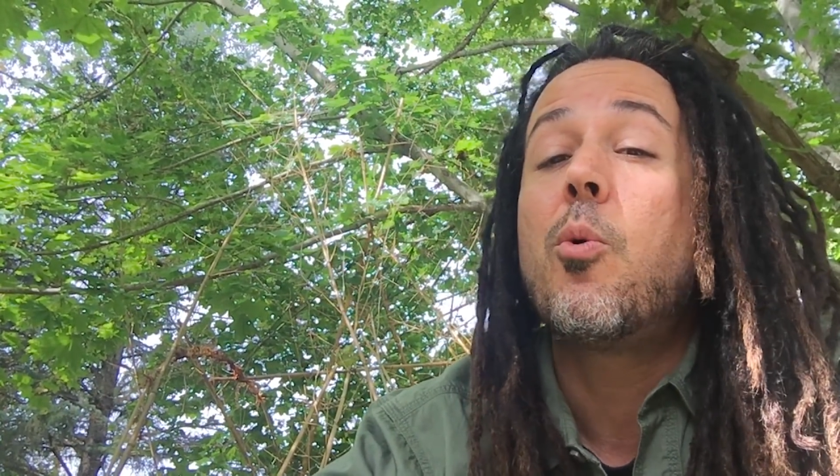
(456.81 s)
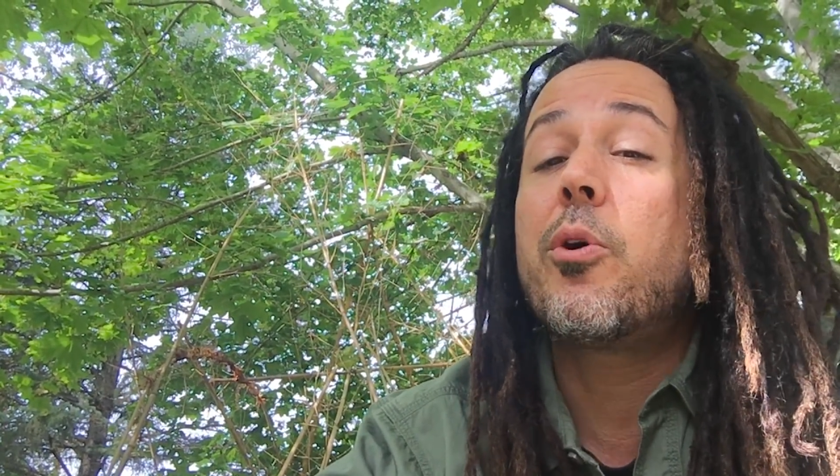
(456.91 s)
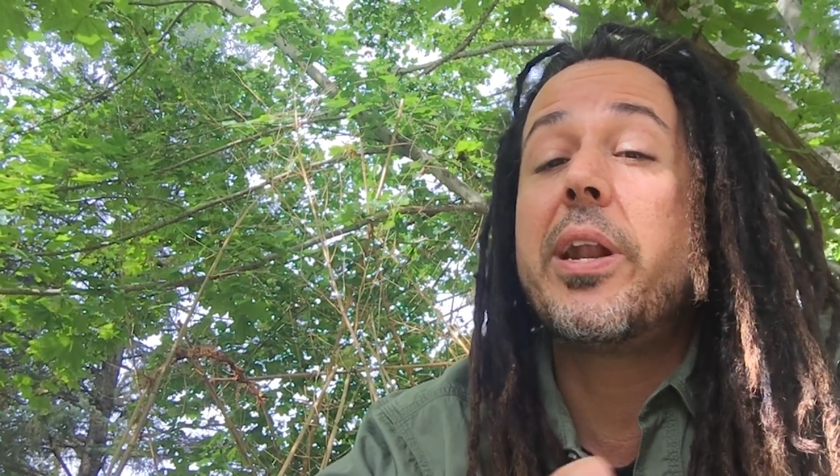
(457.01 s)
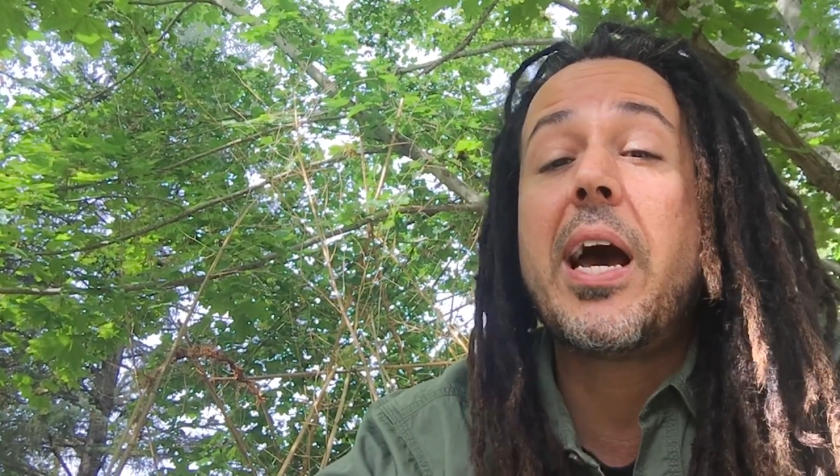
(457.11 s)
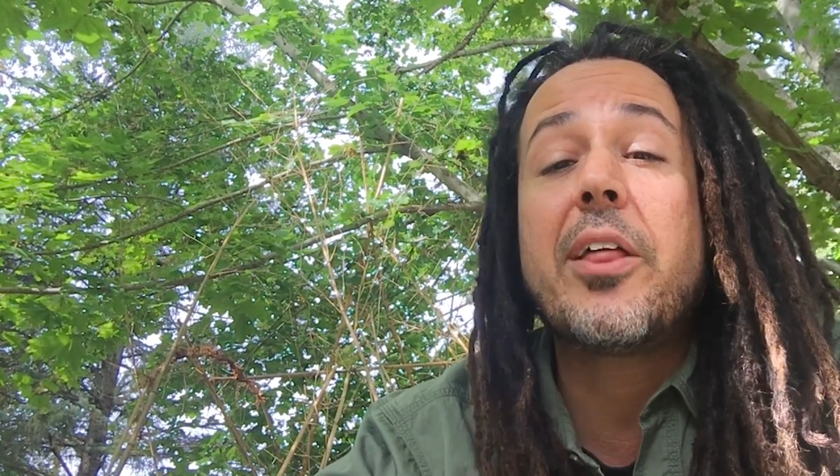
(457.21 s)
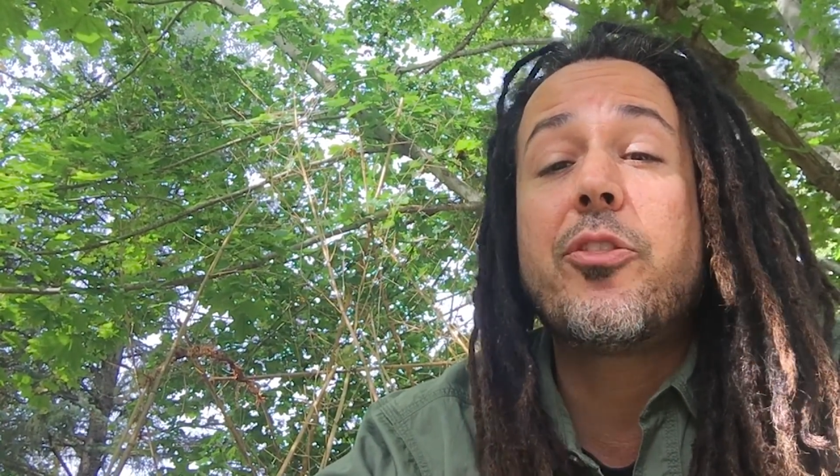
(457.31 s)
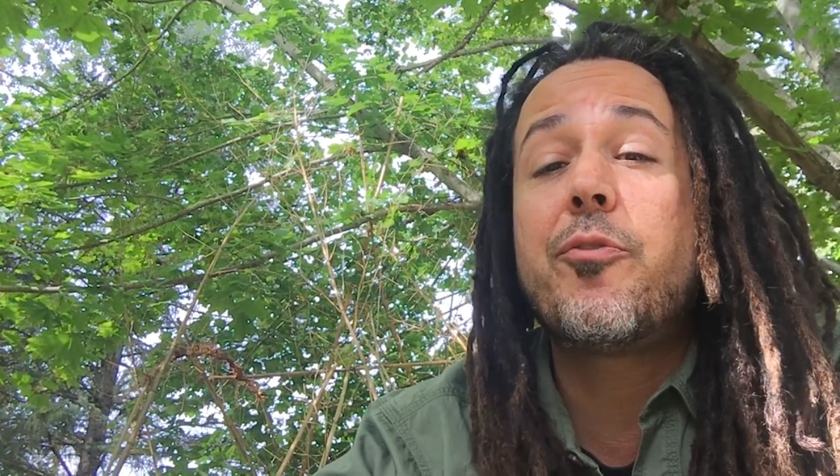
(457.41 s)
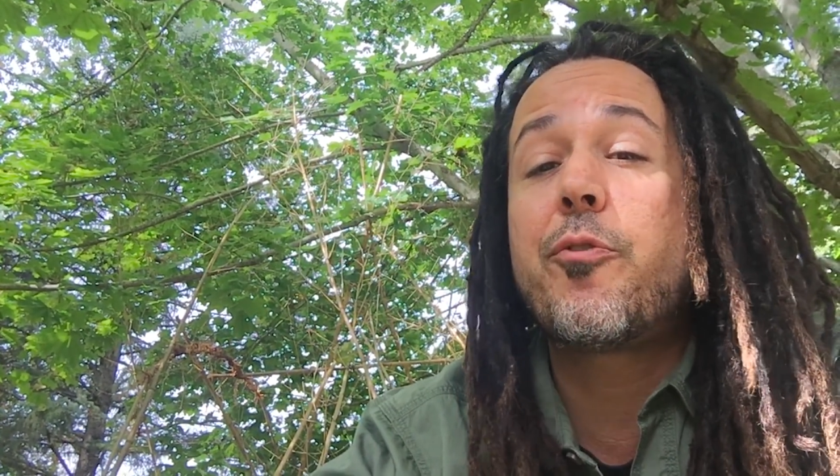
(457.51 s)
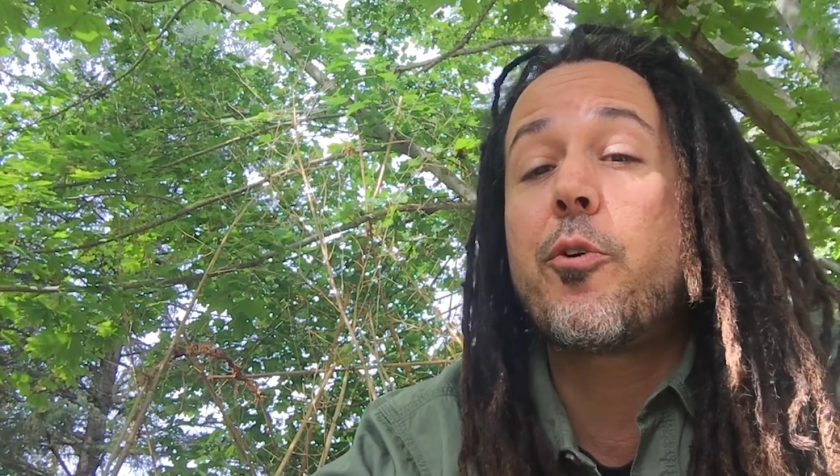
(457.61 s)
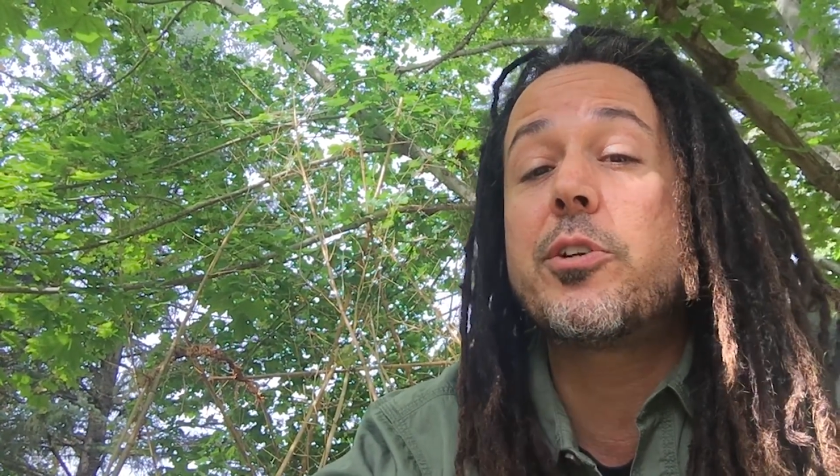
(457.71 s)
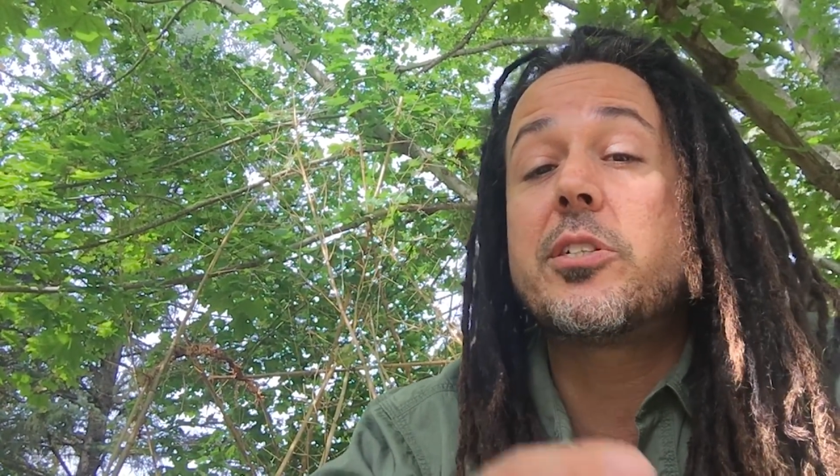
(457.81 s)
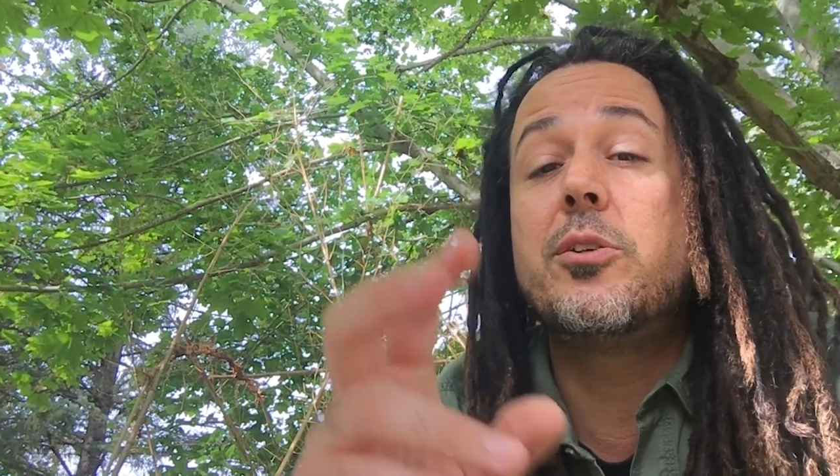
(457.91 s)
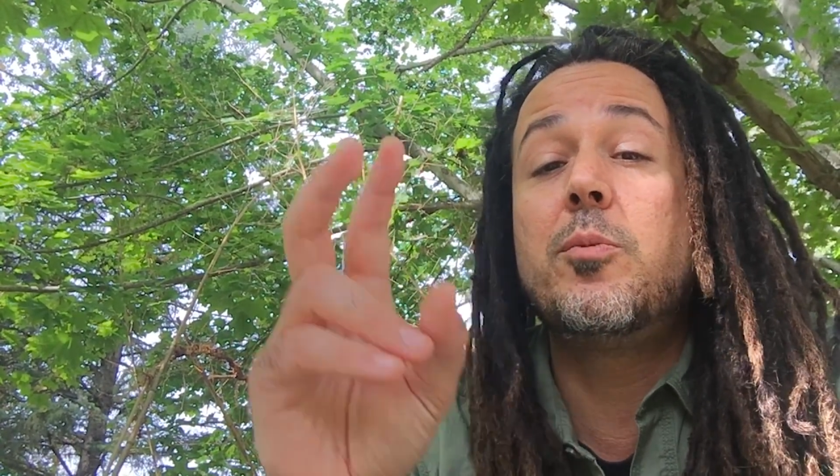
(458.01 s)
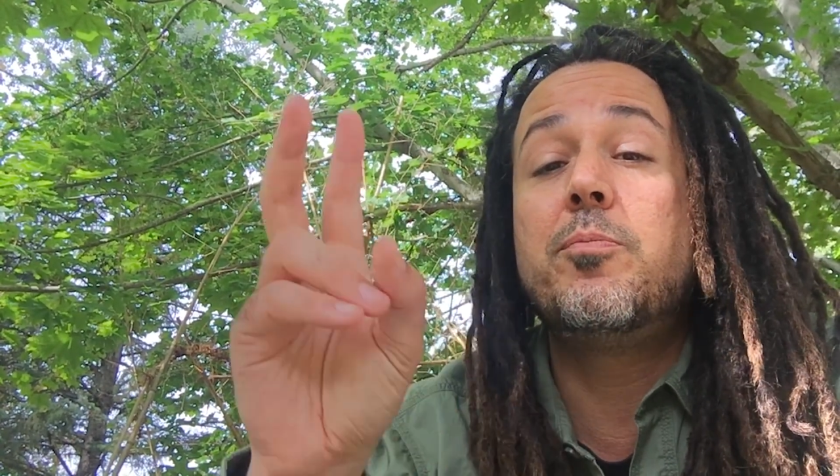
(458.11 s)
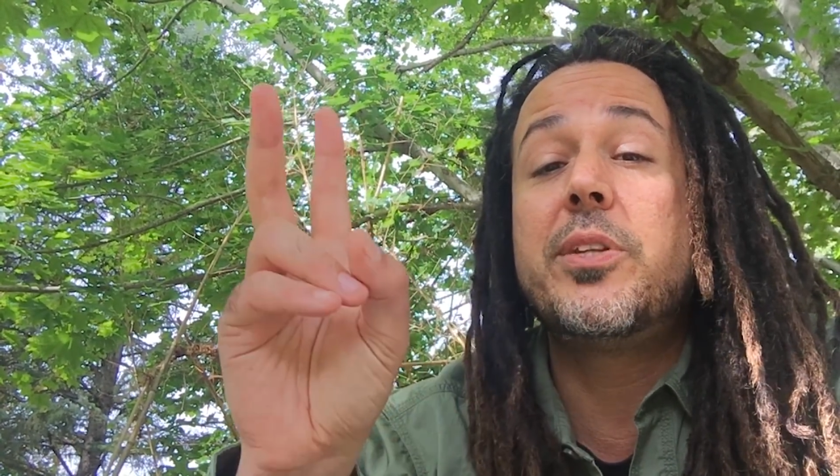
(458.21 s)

were not the first to